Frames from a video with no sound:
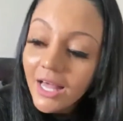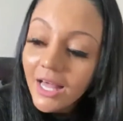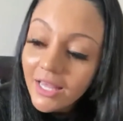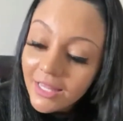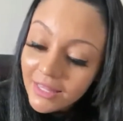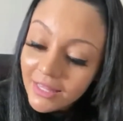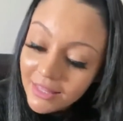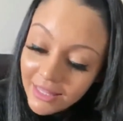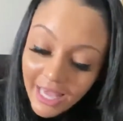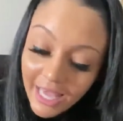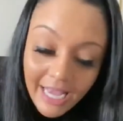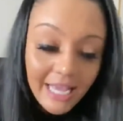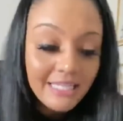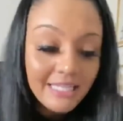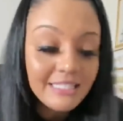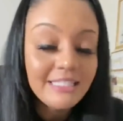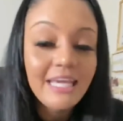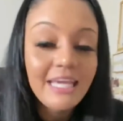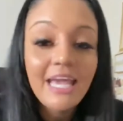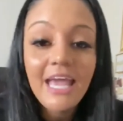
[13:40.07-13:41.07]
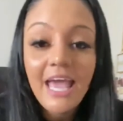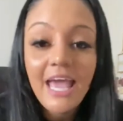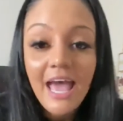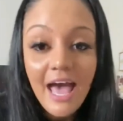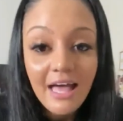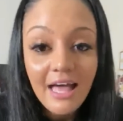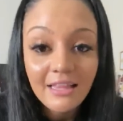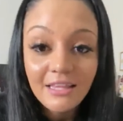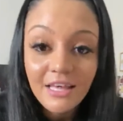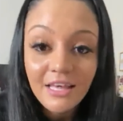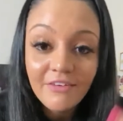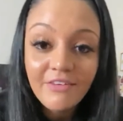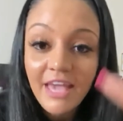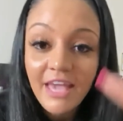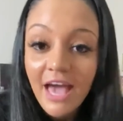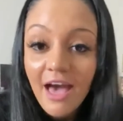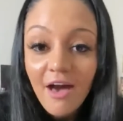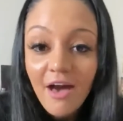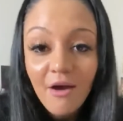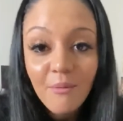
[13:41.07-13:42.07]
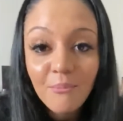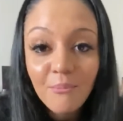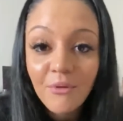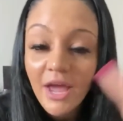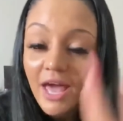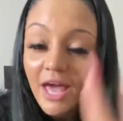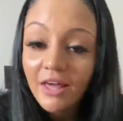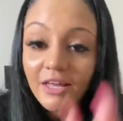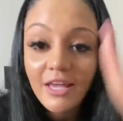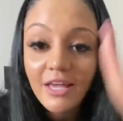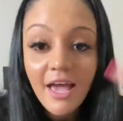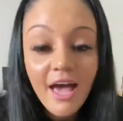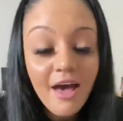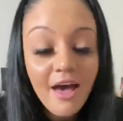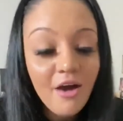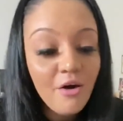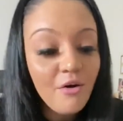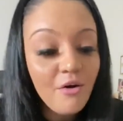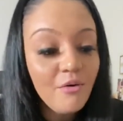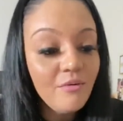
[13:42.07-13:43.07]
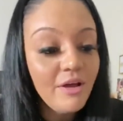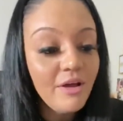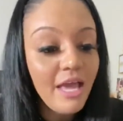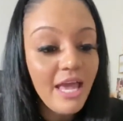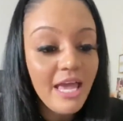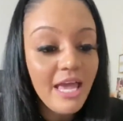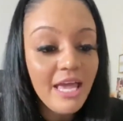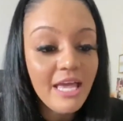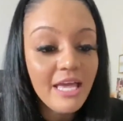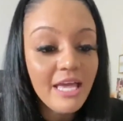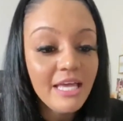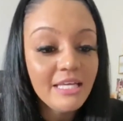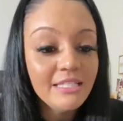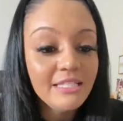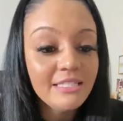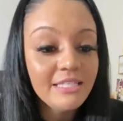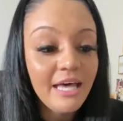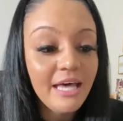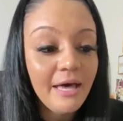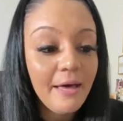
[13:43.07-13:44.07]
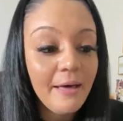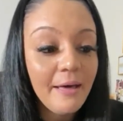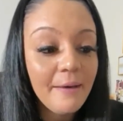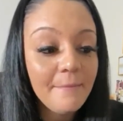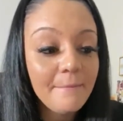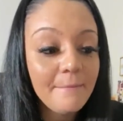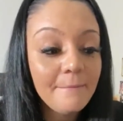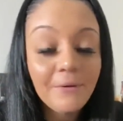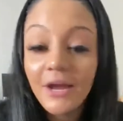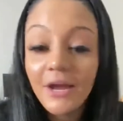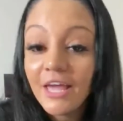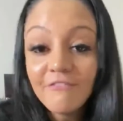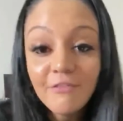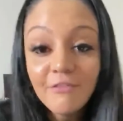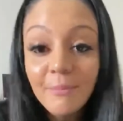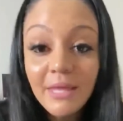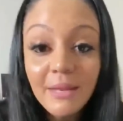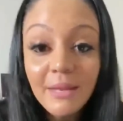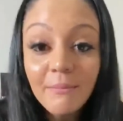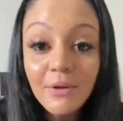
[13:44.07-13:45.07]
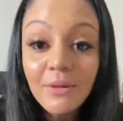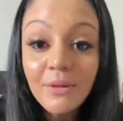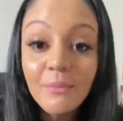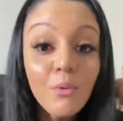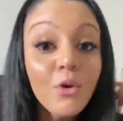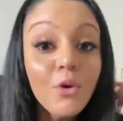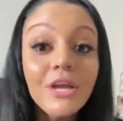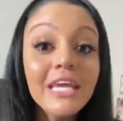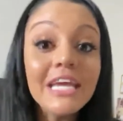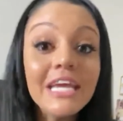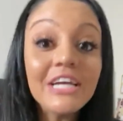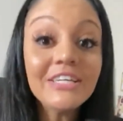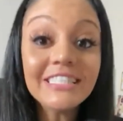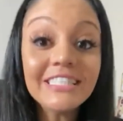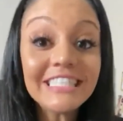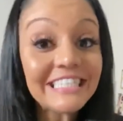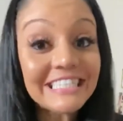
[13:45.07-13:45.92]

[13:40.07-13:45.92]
like I said, I love y'all, proud of y'all, and praying for many, many more years.